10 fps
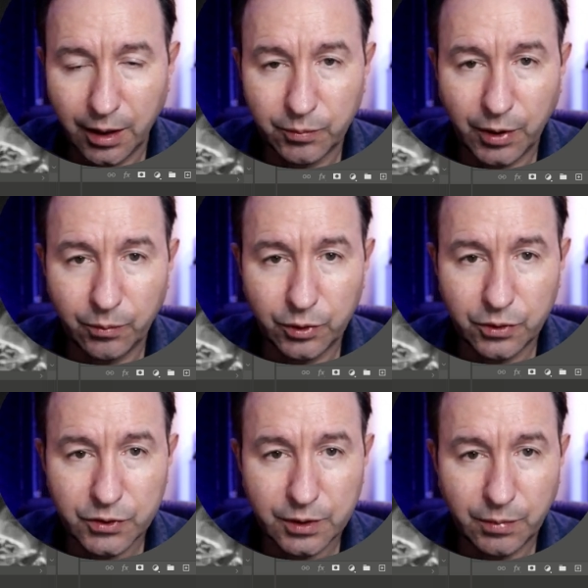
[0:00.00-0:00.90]
I'm
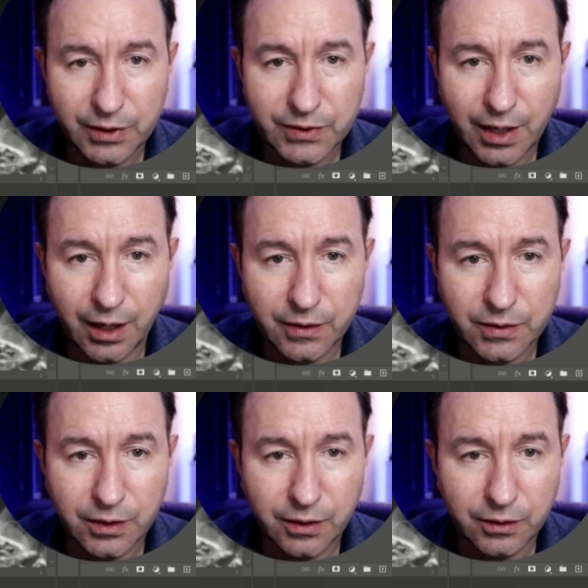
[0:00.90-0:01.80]
reducing my
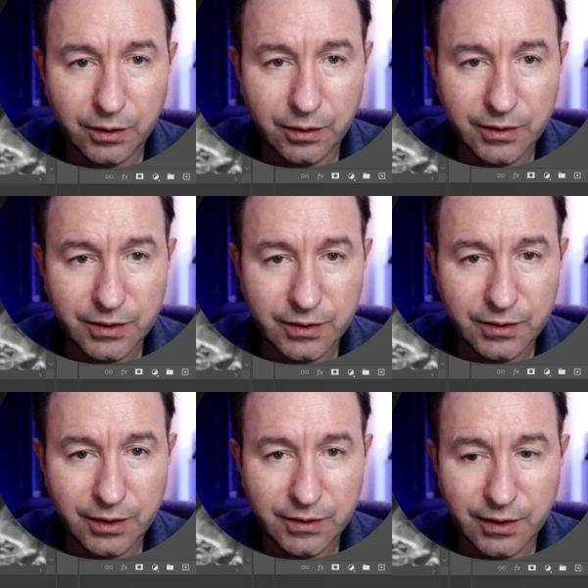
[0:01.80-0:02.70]
size here to,
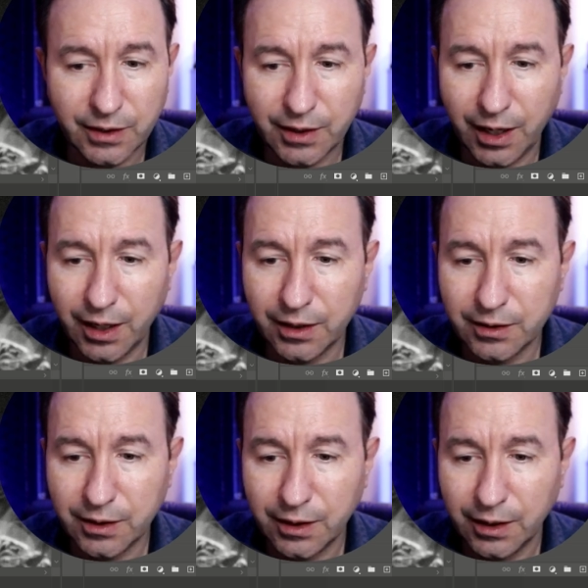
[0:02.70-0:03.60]
let's say
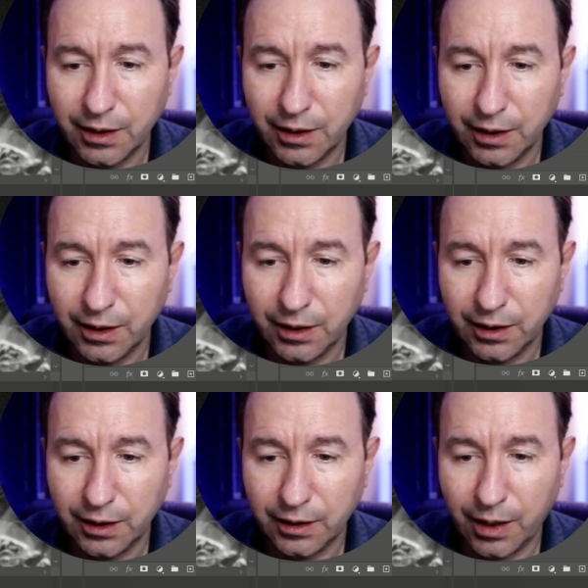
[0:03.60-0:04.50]
8.
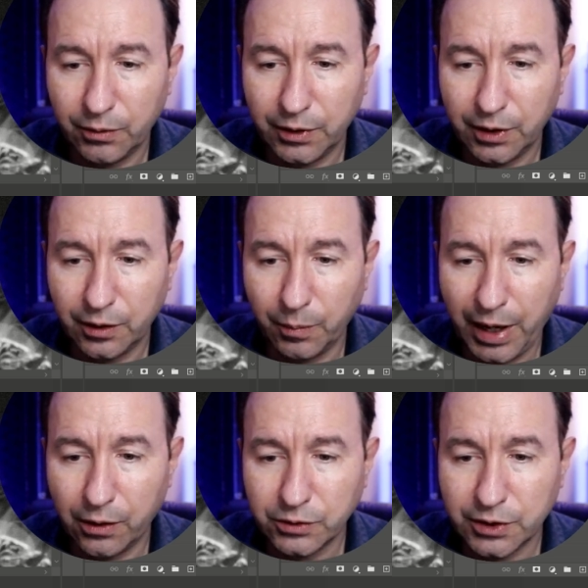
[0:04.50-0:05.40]
Get that one there on the
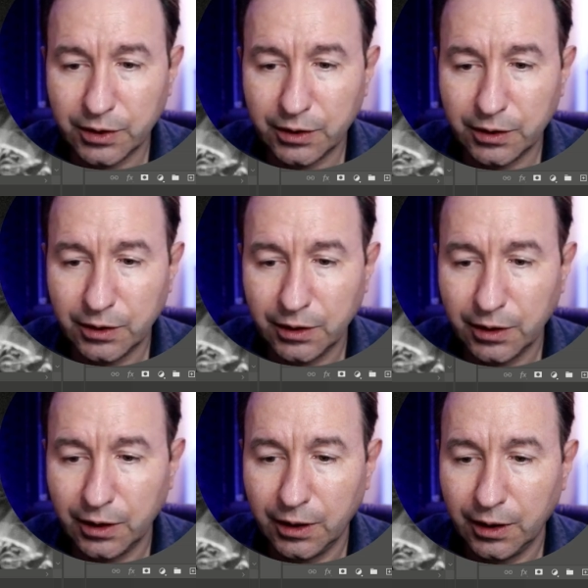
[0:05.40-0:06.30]
mountain.
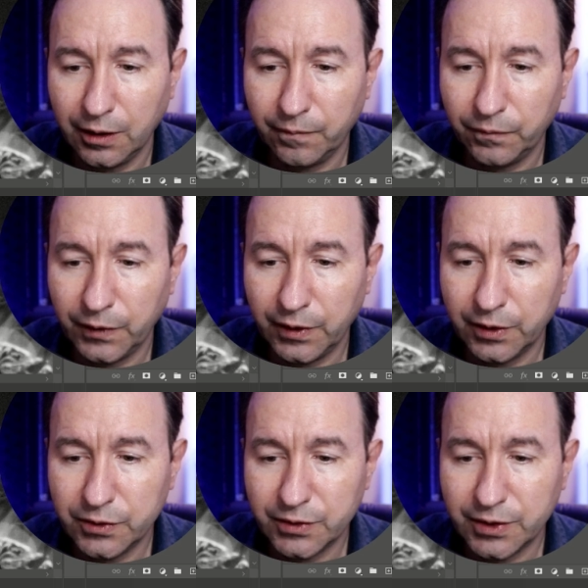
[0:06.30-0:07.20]

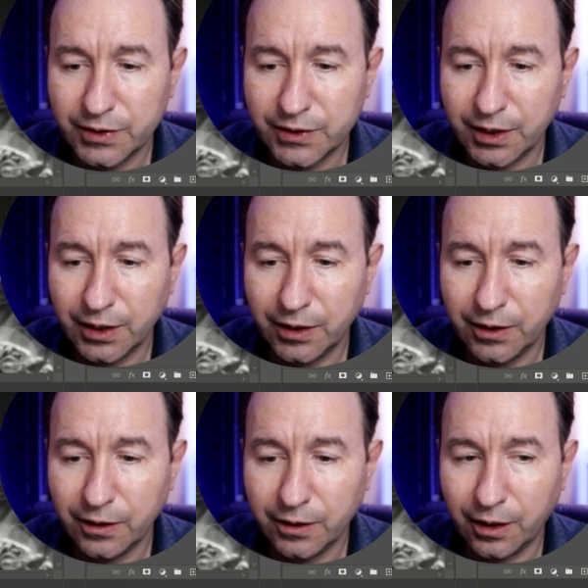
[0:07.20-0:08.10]
There's this thing
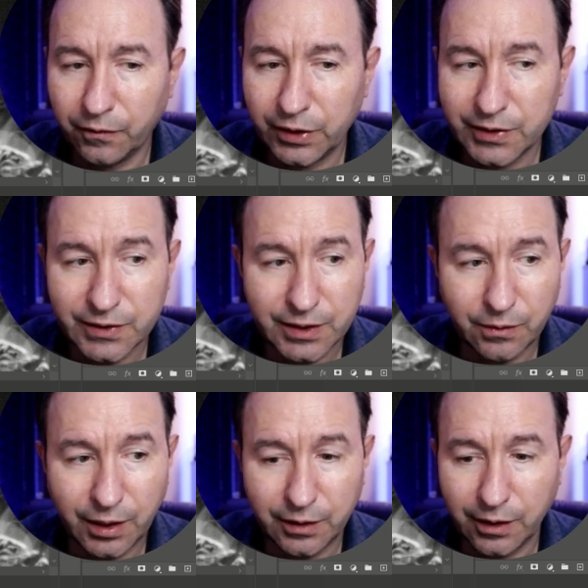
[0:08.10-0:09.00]
here. I don't know if you can see it
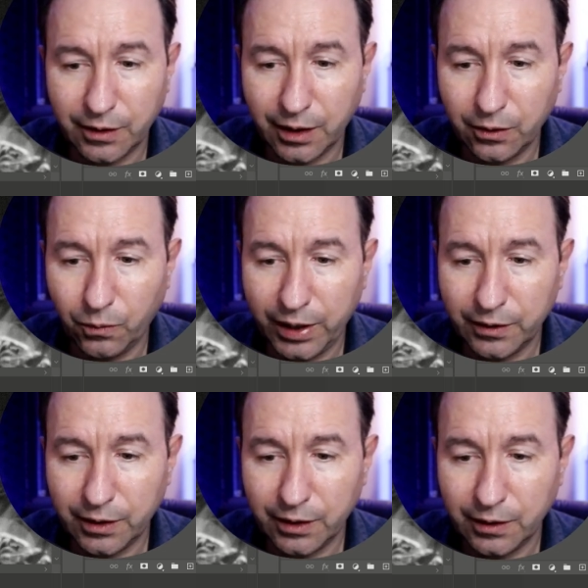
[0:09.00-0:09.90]
right there, that little
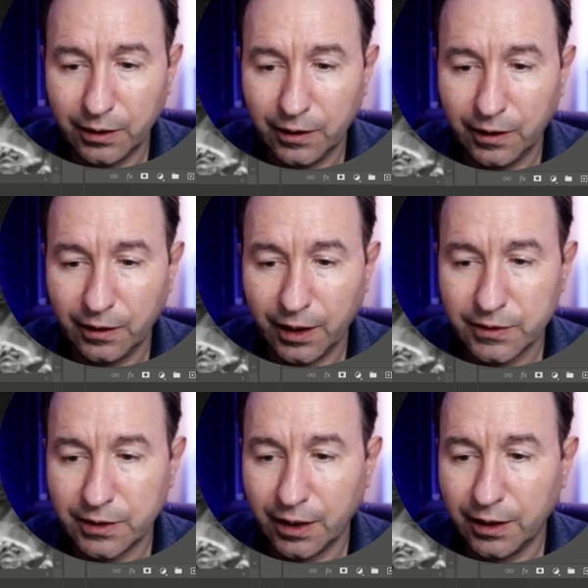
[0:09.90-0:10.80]
white thing.
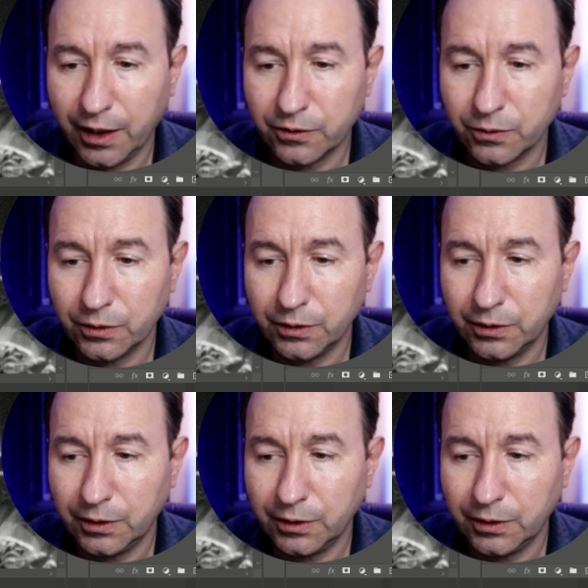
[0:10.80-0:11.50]
That's not natural.